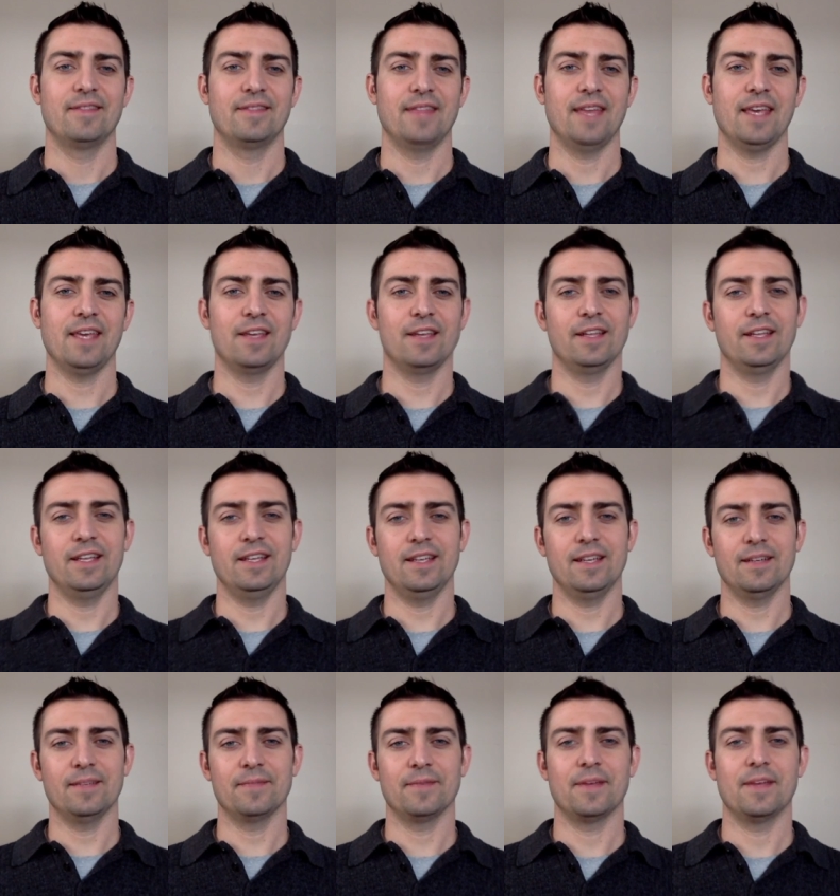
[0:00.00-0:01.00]
Thank you,
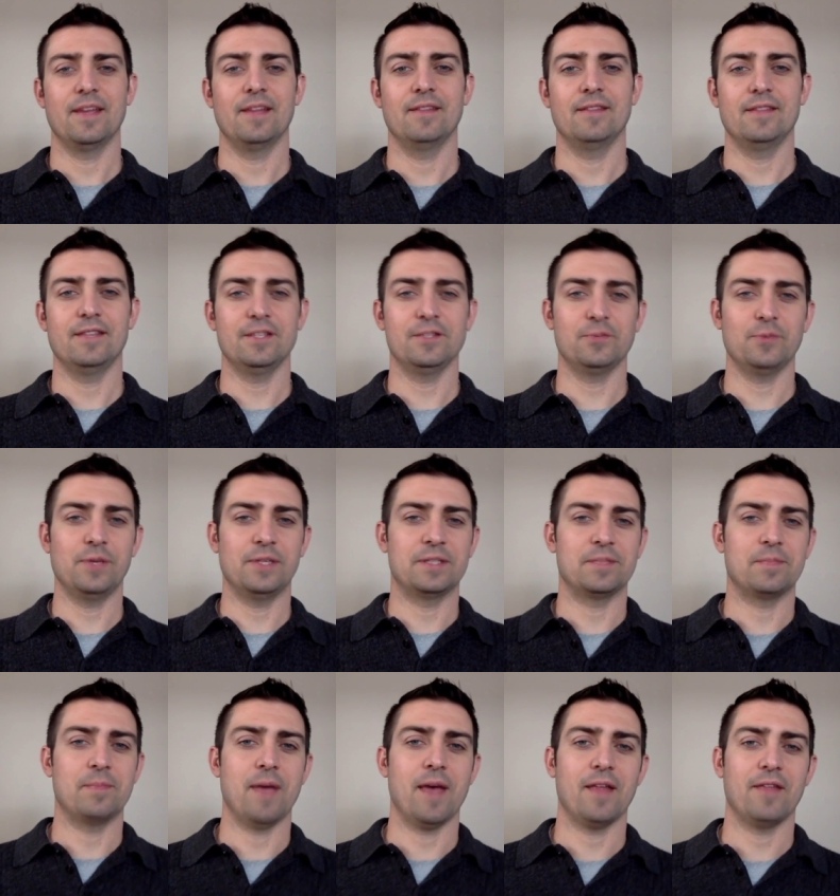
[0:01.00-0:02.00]
Linda. This week's
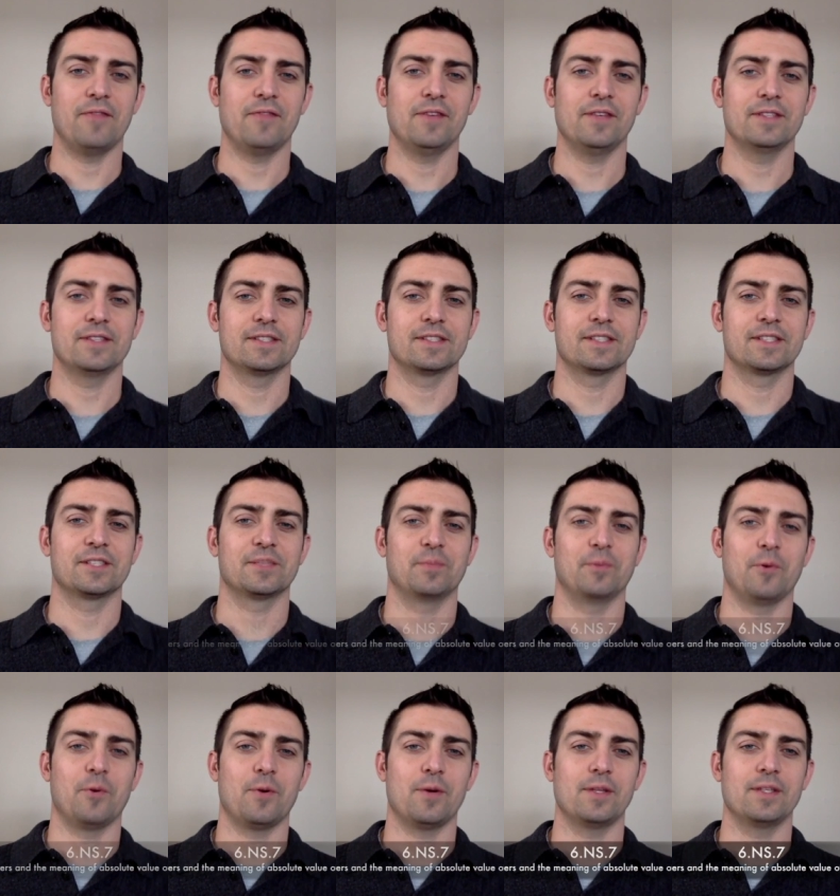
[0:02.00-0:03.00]
MathFix is
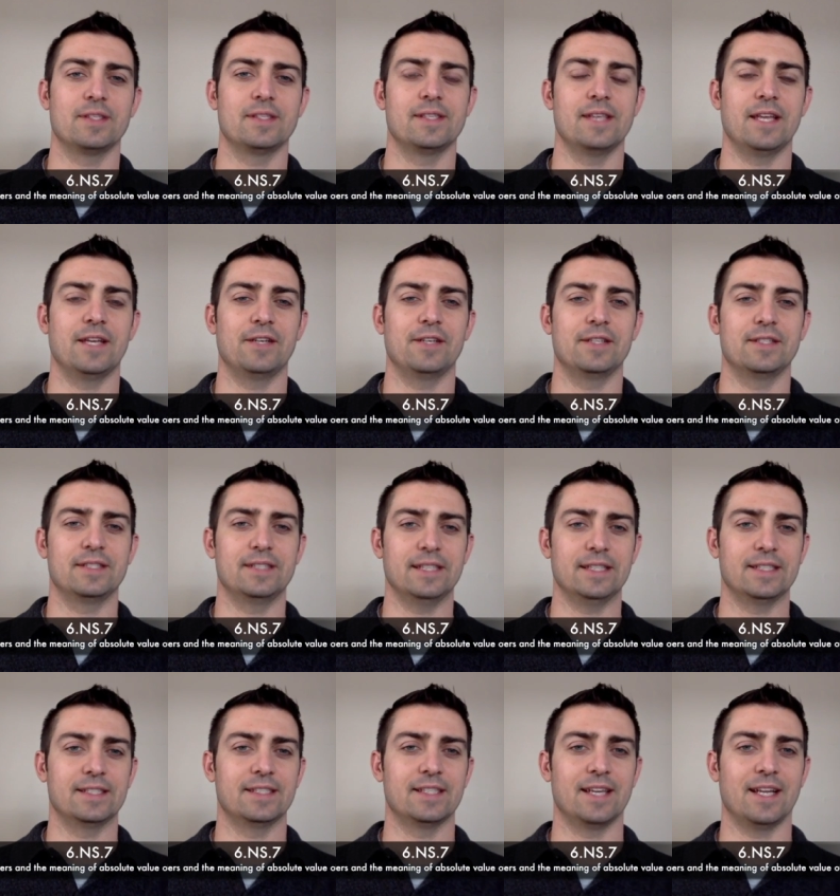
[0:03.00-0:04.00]
exploring the standard
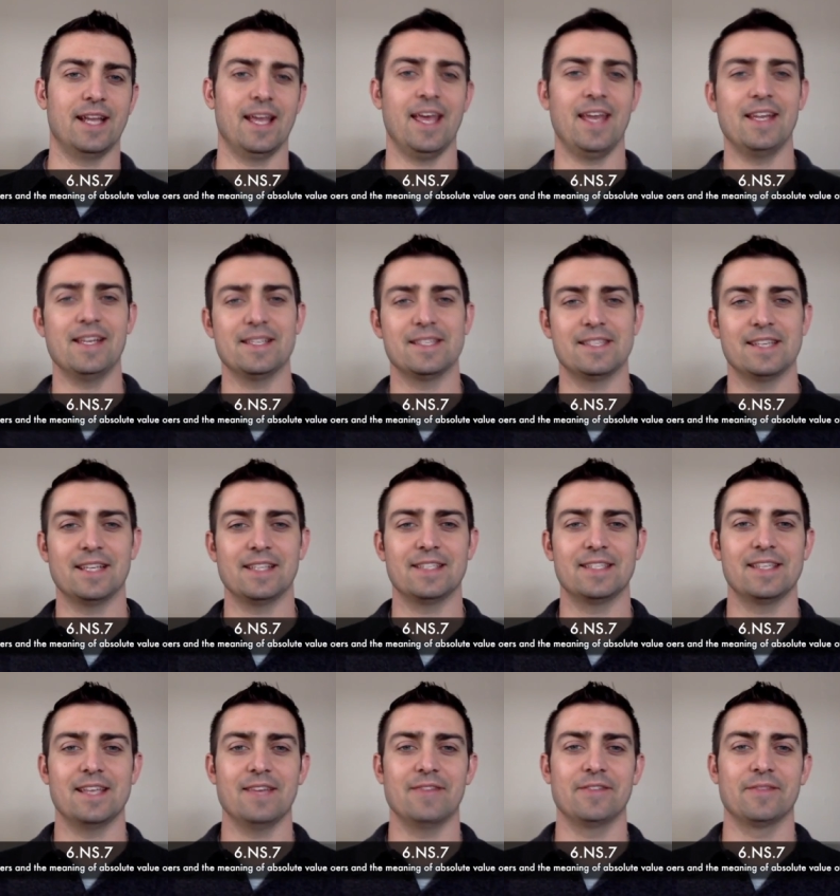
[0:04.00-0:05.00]

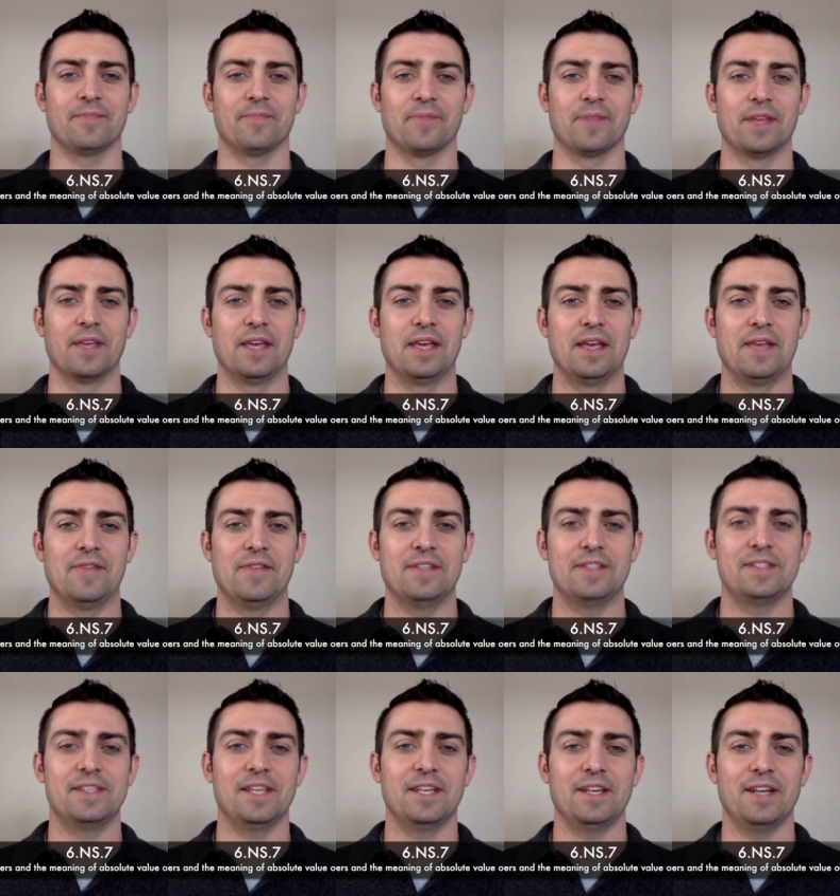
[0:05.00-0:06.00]
6.ns.7. This
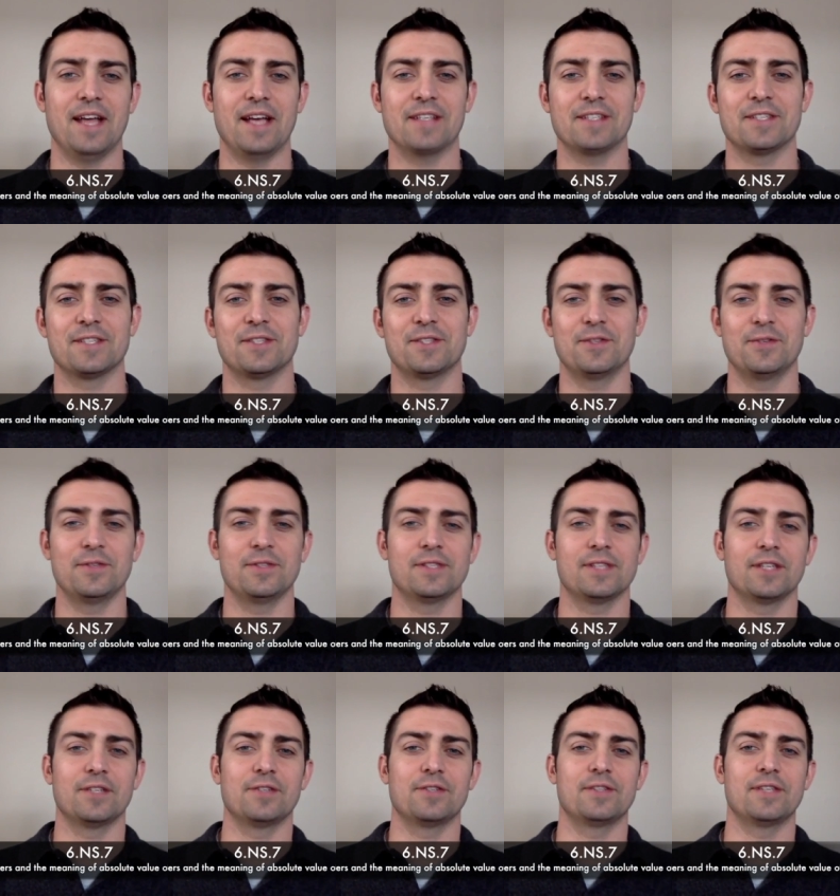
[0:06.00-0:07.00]
standard asks the students to
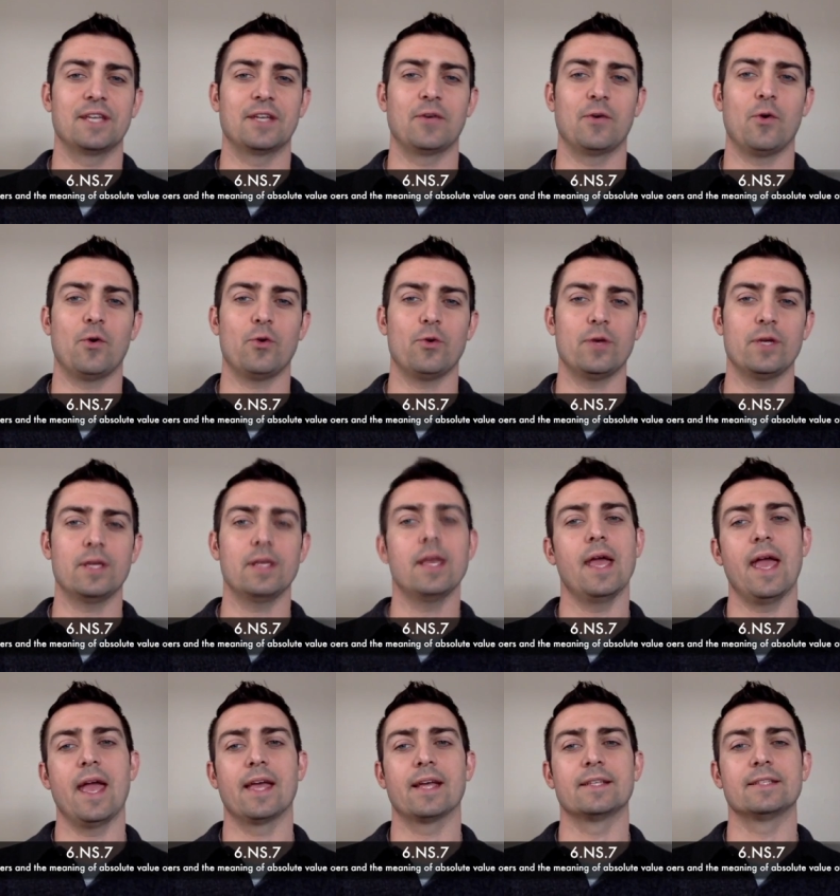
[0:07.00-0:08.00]
understand ordering
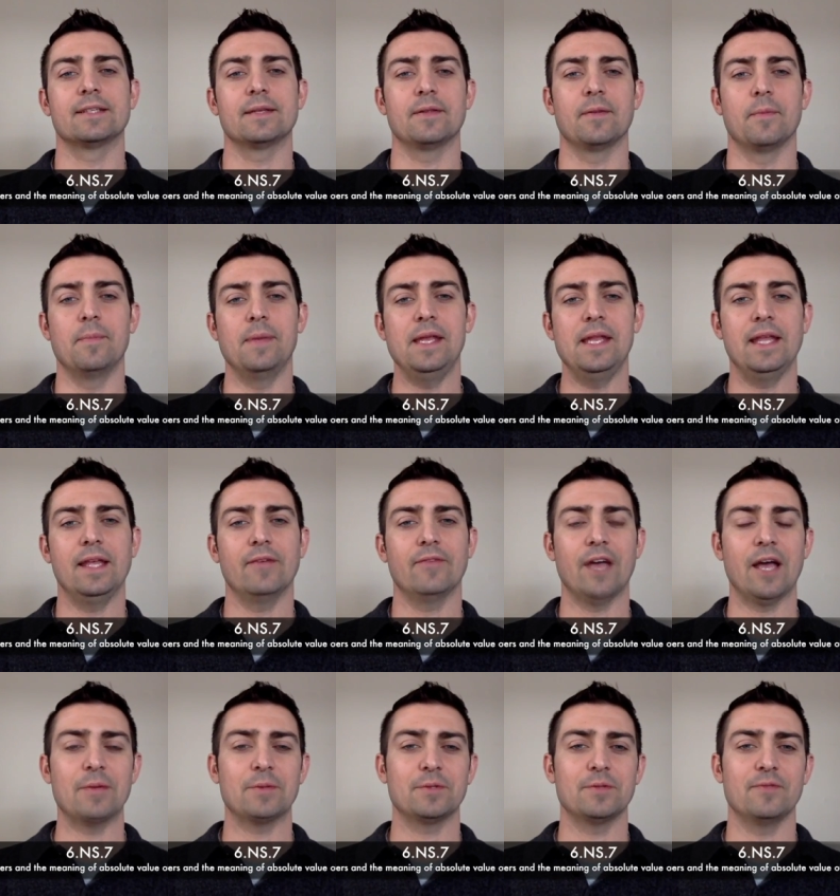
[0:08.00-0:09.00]
and the meaning of
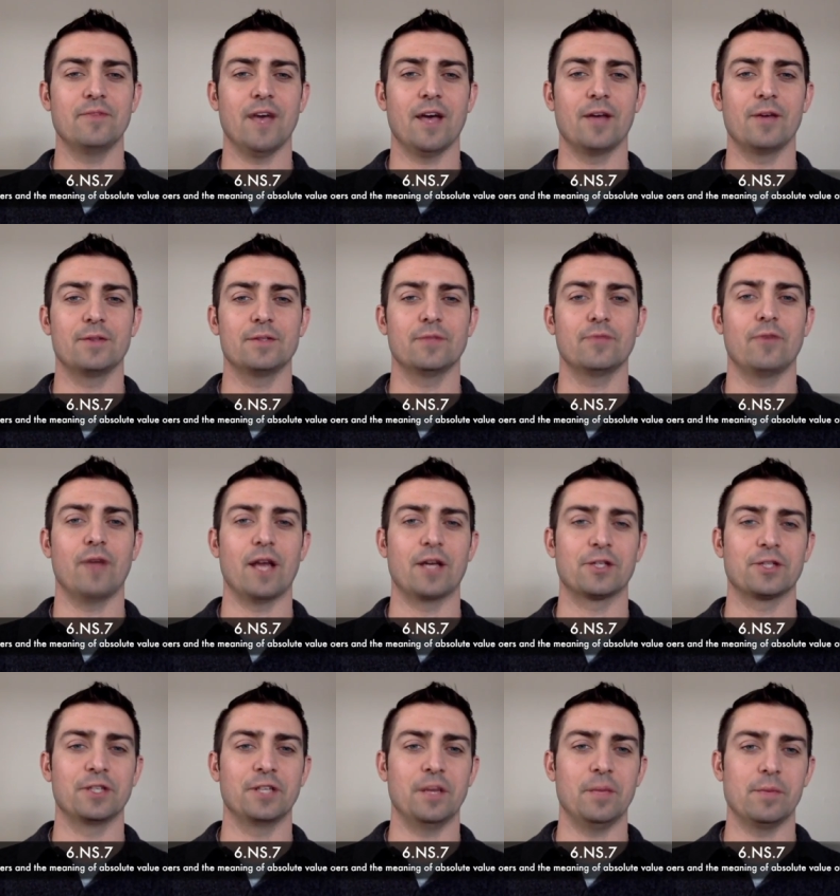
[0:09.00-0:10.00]
absolute values of
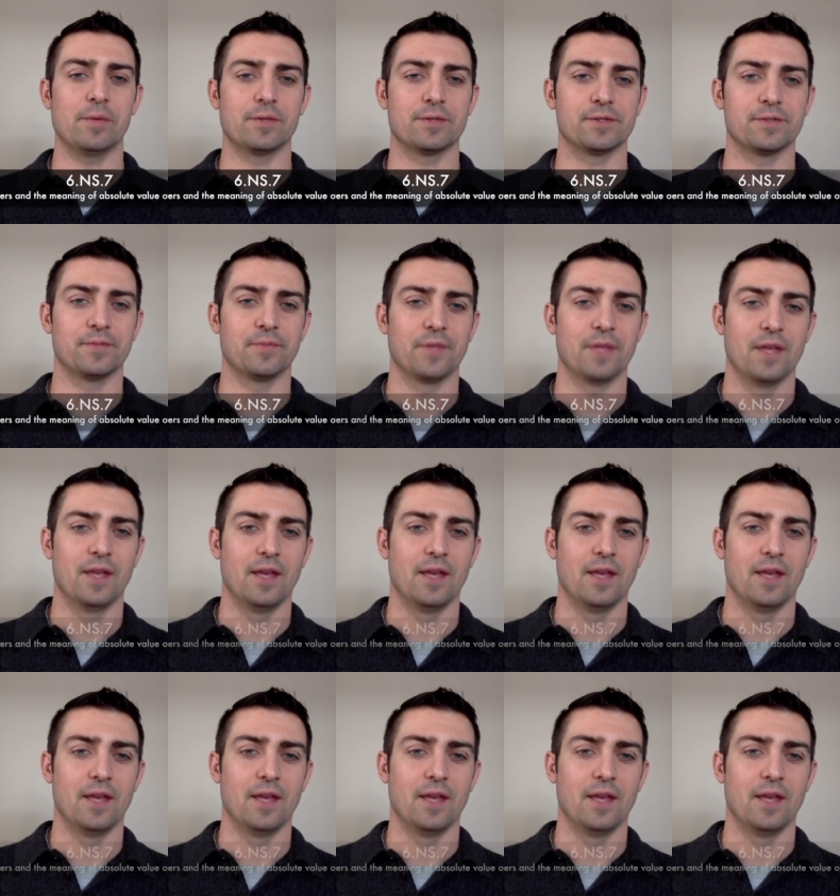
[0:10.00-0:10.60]
rational numbers.